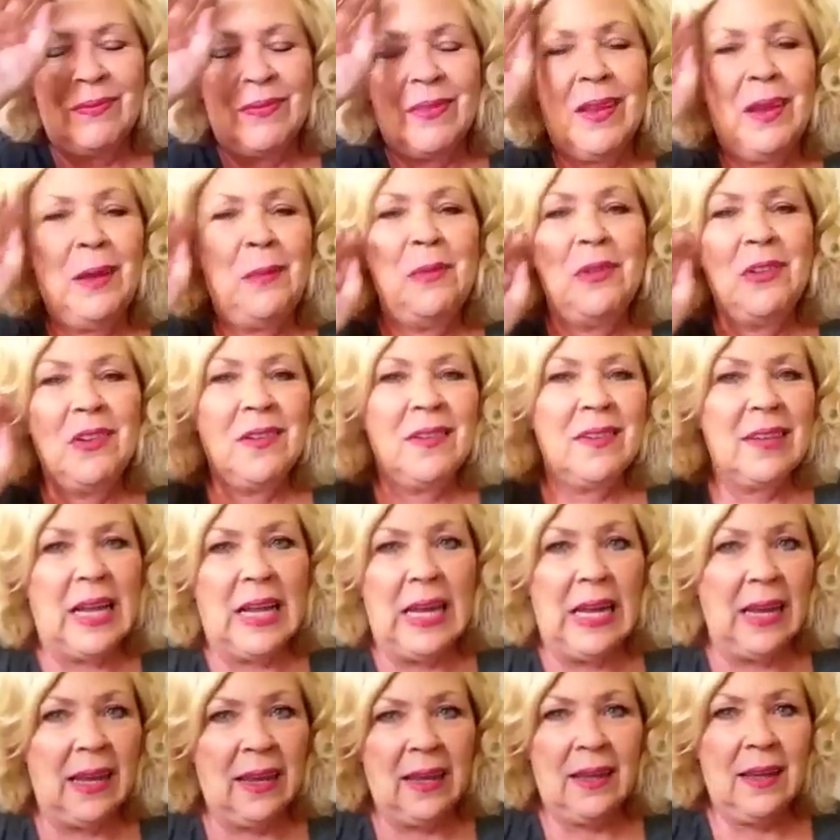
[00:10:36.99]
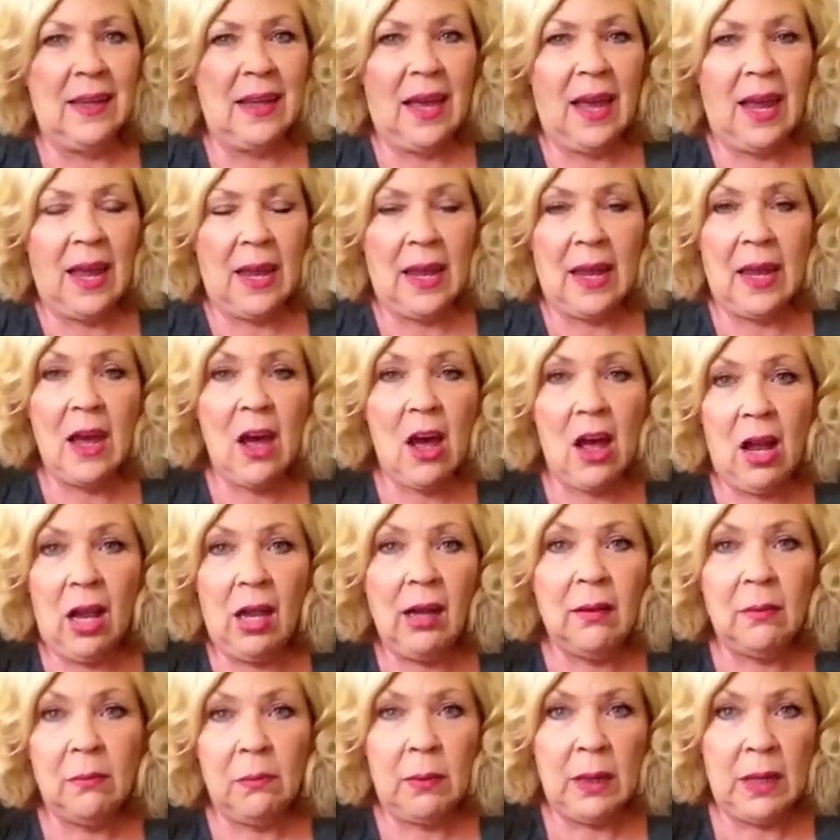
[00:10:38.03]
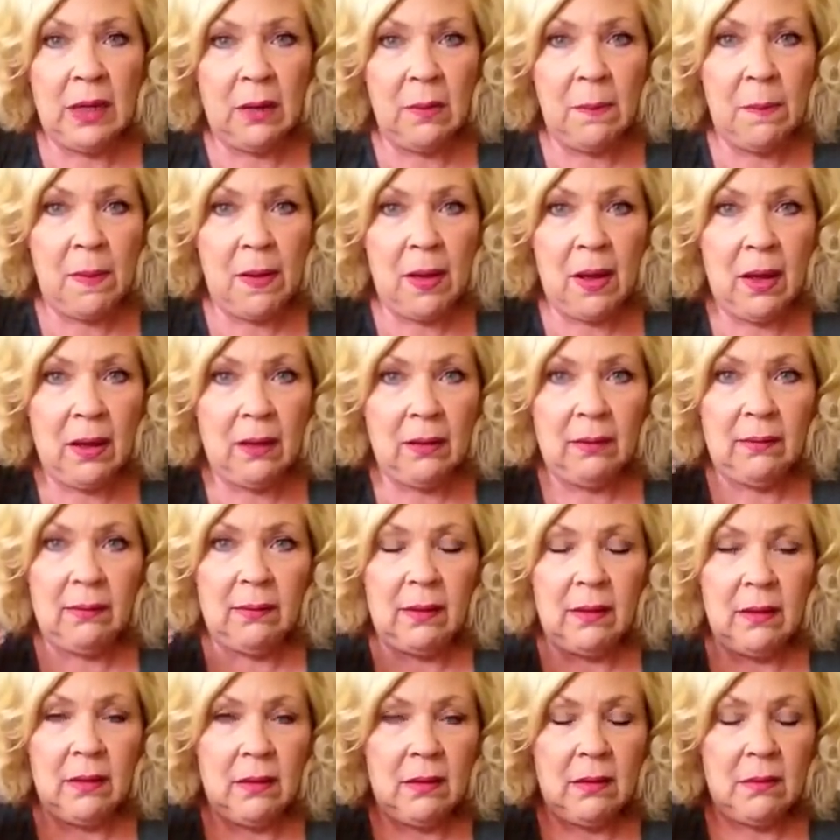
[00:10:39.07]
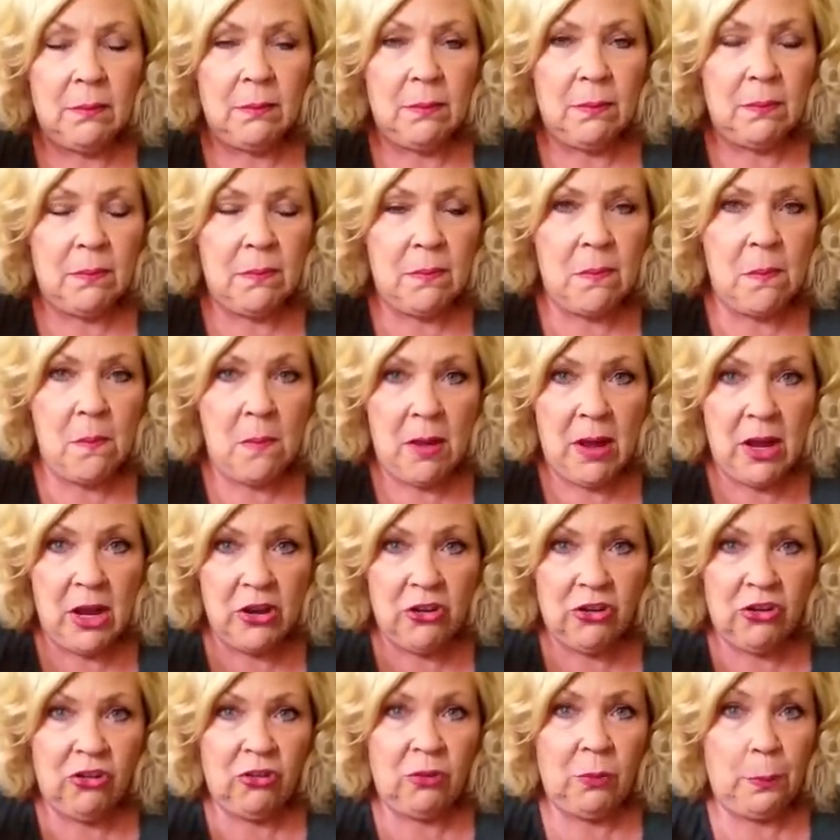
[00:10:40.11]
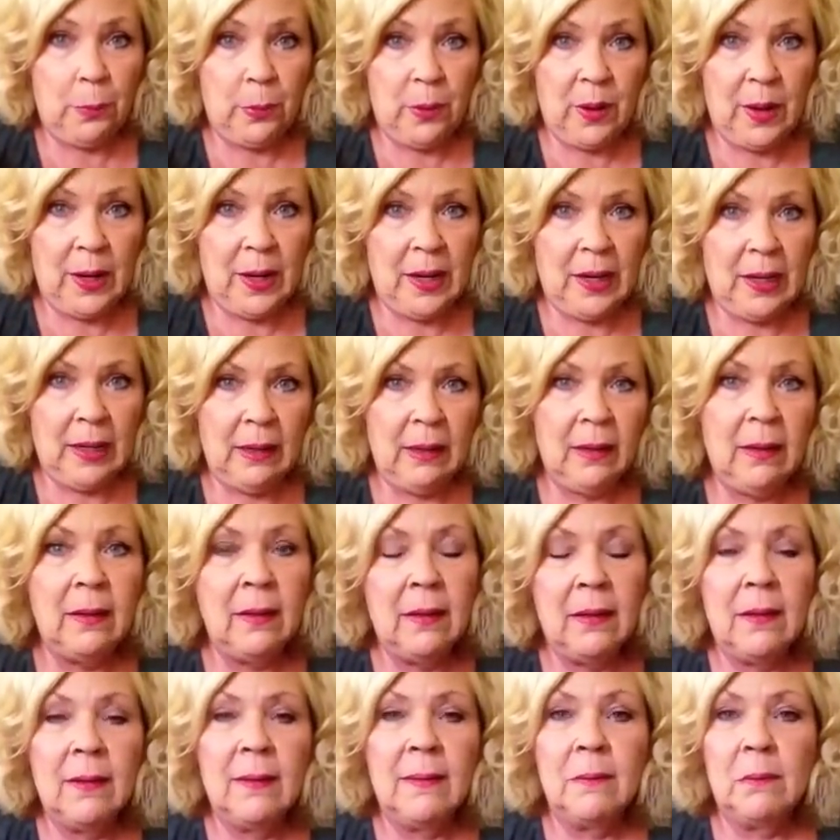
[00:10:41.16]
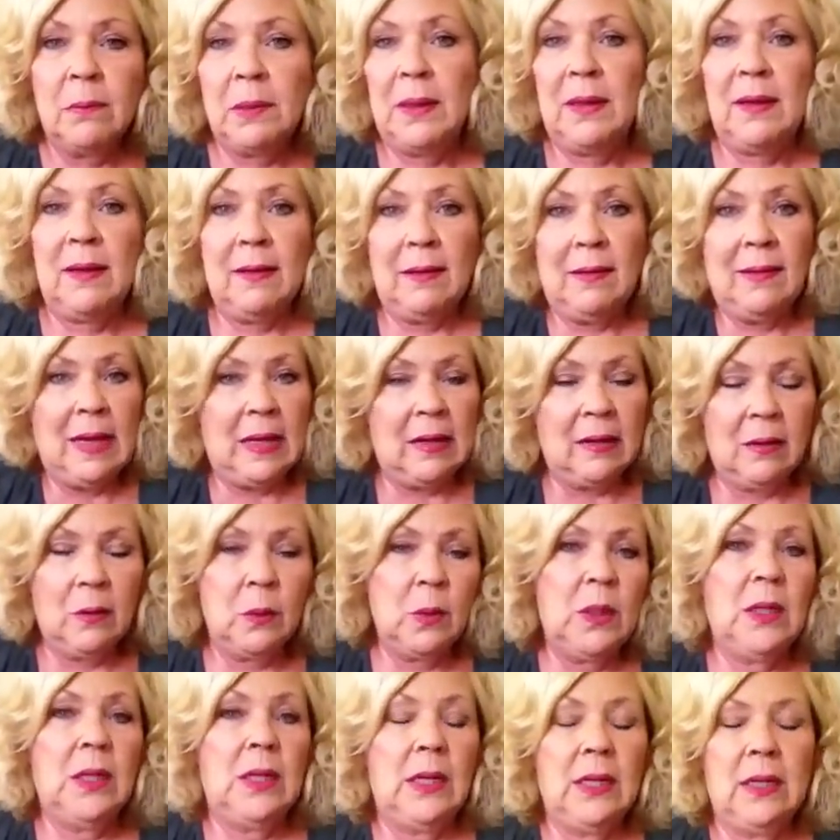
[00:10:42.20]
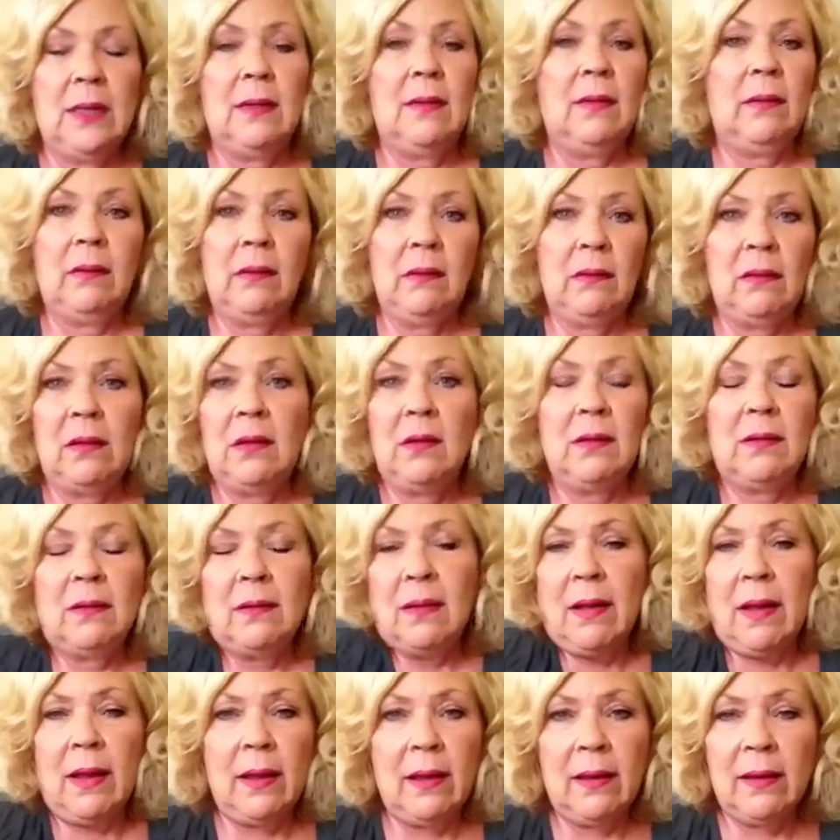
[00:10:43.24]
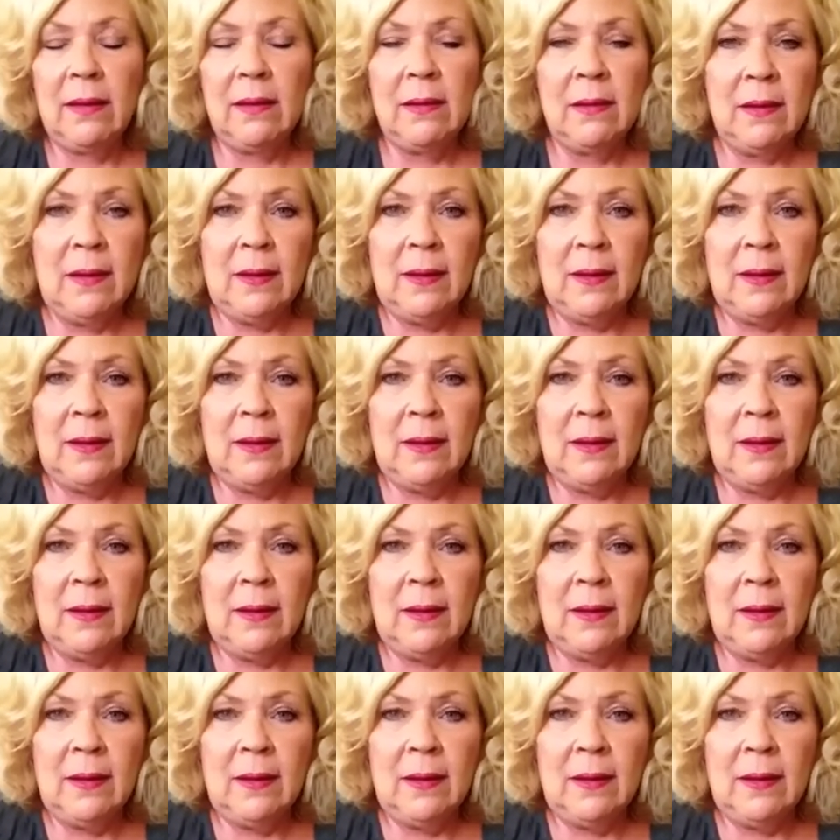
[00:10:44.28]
I'm just like, I call it menopause mush brain because that's what it is. It's just like